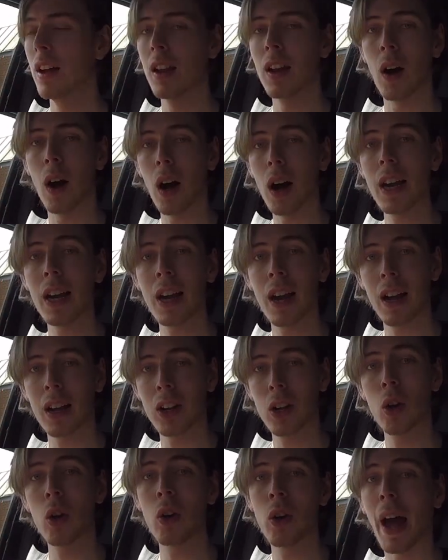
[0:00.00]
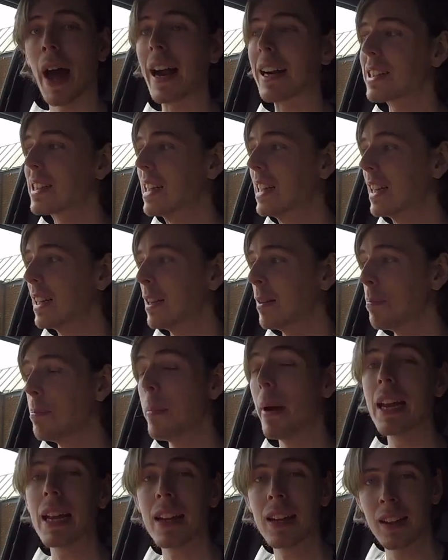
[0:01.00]
Now, I couldn't actually
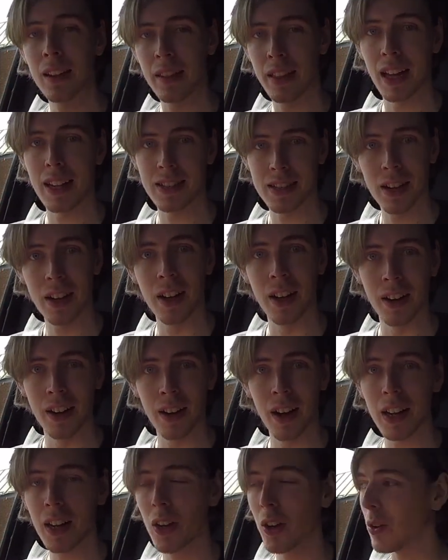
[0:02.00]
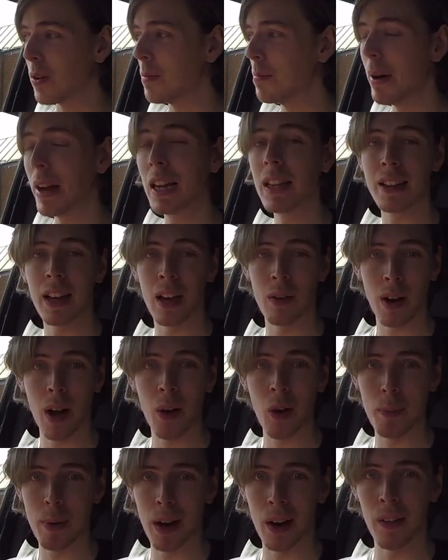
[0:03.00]
make that turn. I couldn't make that
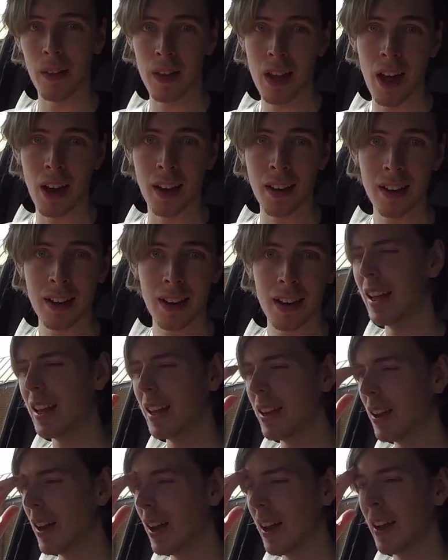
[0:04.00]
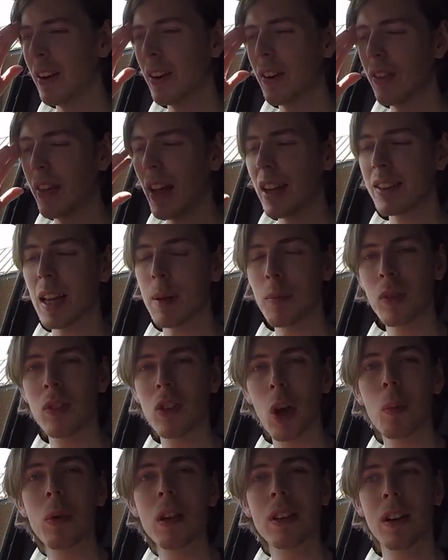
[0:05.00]
roundabout at the end. And that's happened
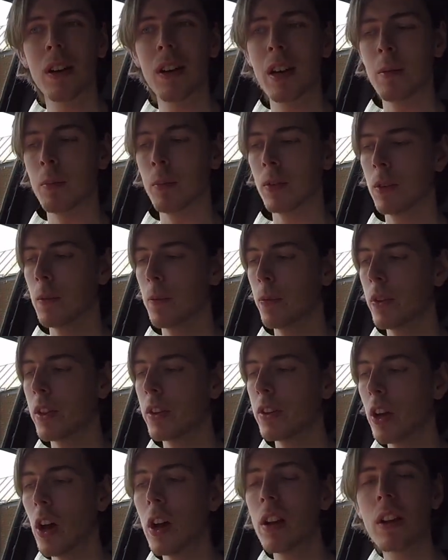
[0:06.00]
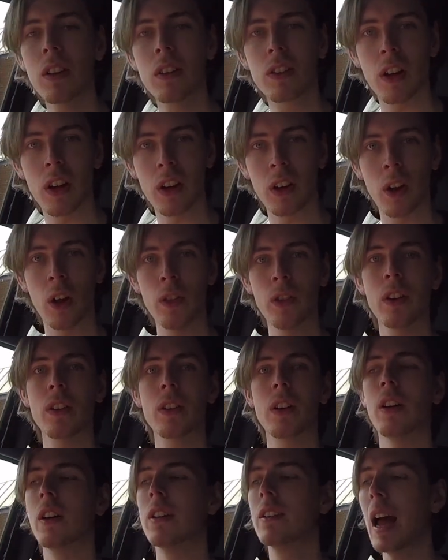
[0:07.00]
so many times. The turning circle on this
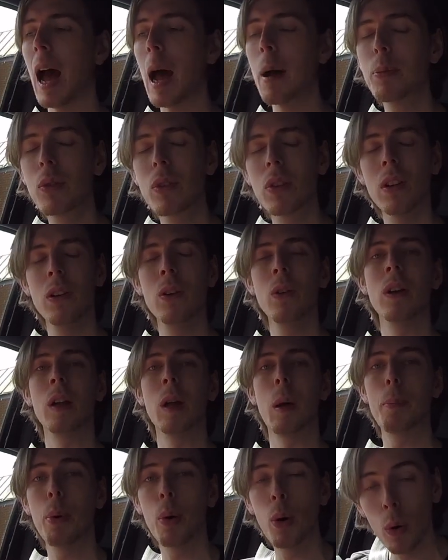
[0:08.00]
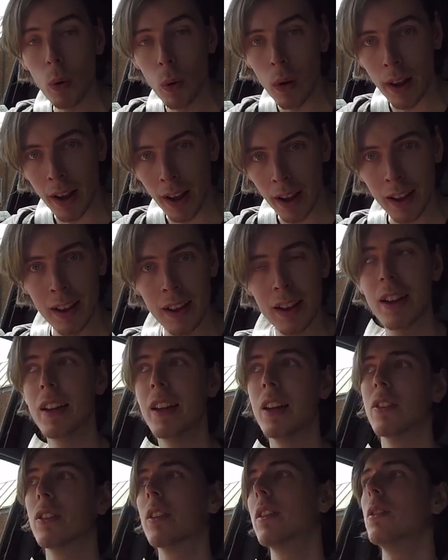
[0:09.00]
car is absolutely appalling.
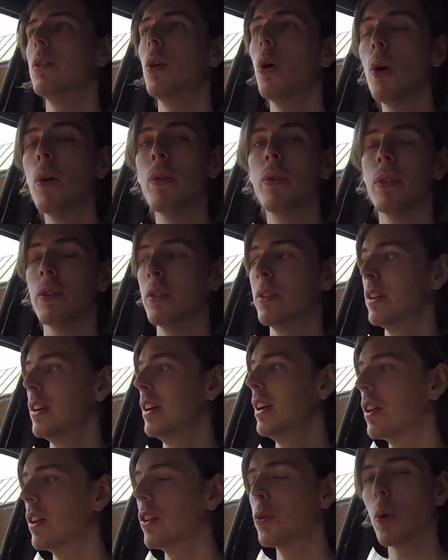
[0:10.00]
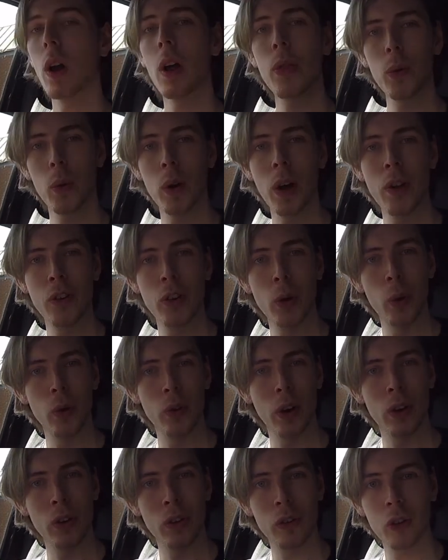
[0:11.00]
It's awful. So what I thought I'd do is
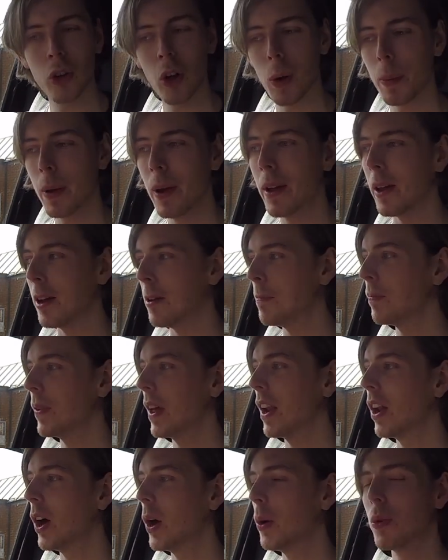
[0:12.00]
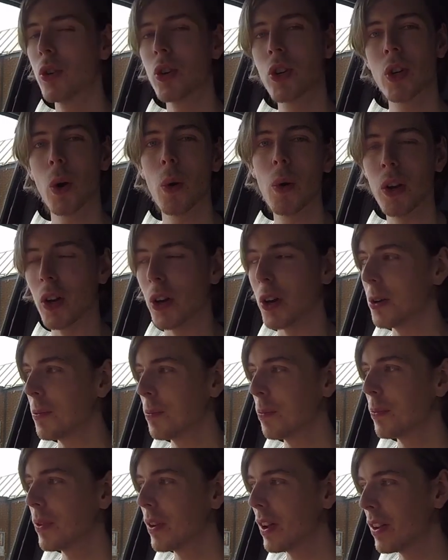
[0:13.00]
I would stop here and I would show you,
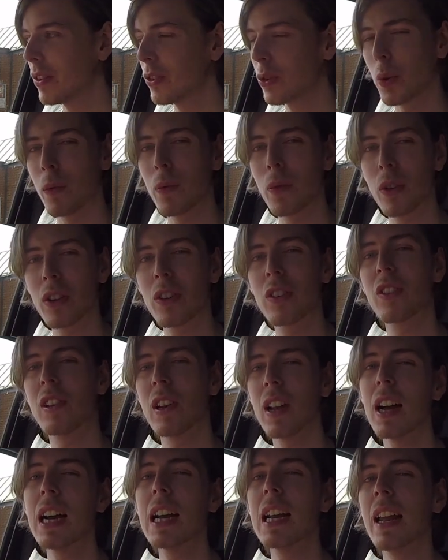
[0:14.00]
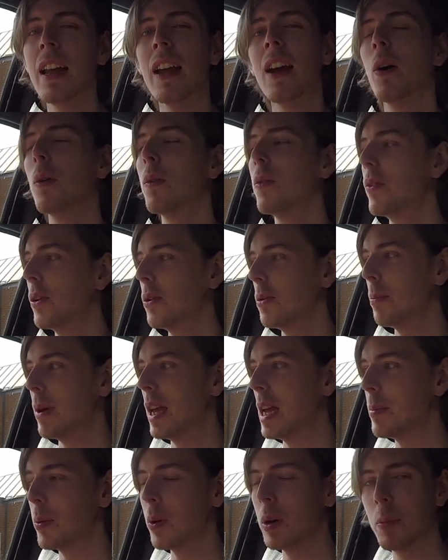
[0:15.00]
sort of slyly, I would film
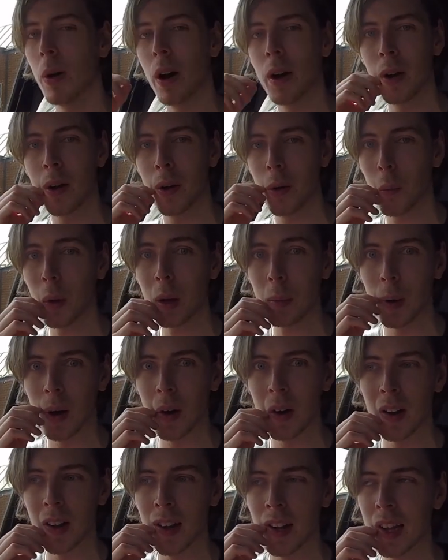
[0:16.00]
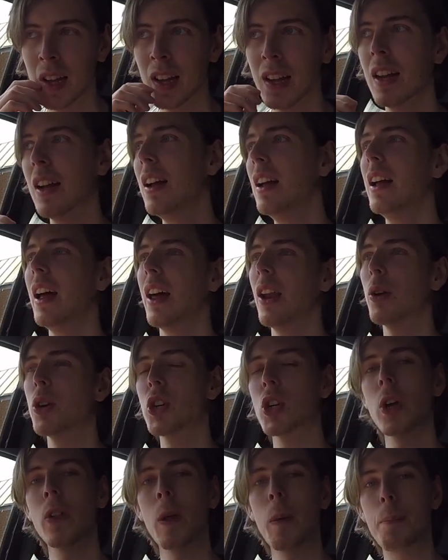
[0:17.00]
people in my wing mirror here, and I'd
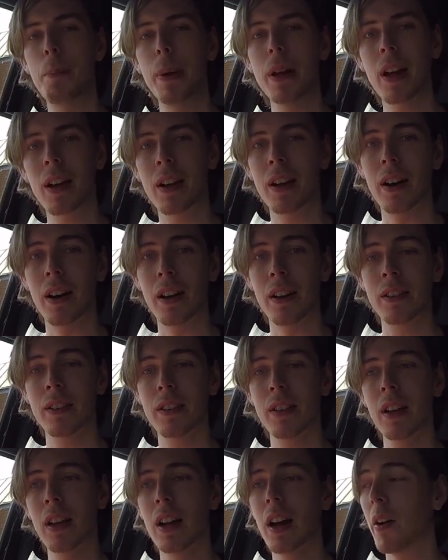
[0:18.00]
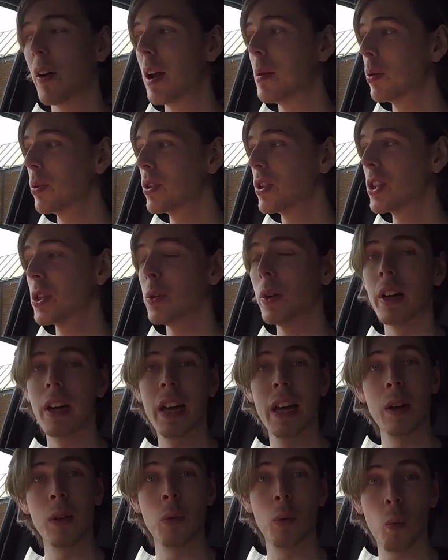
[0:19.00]
show you that bigger cars are able to do it
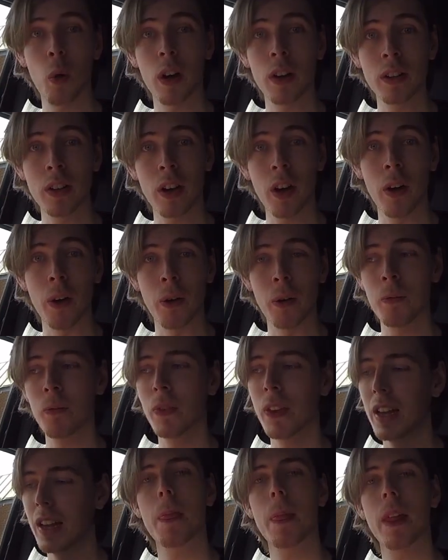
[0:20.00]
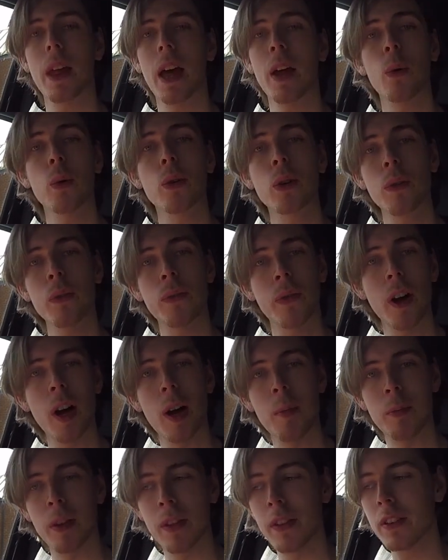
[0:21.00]
in one go. And it would
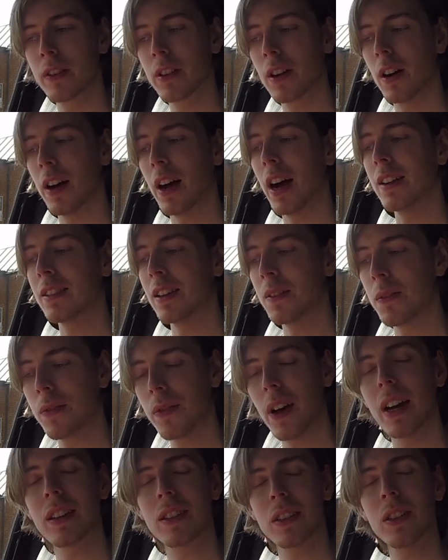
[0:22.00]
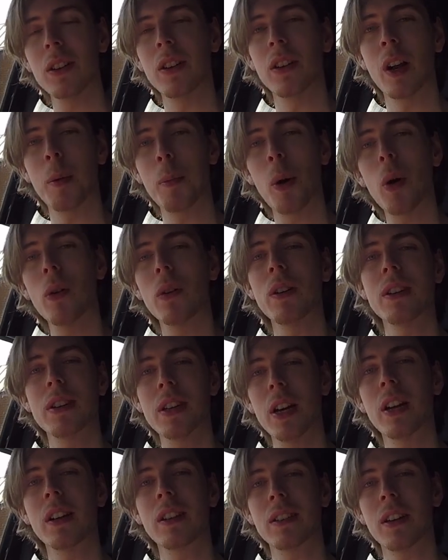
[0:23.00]
confirm that this car has in fact got an abhorrent
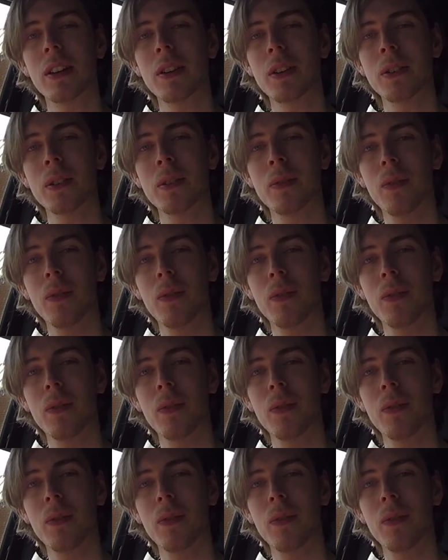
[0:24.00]
turning circle.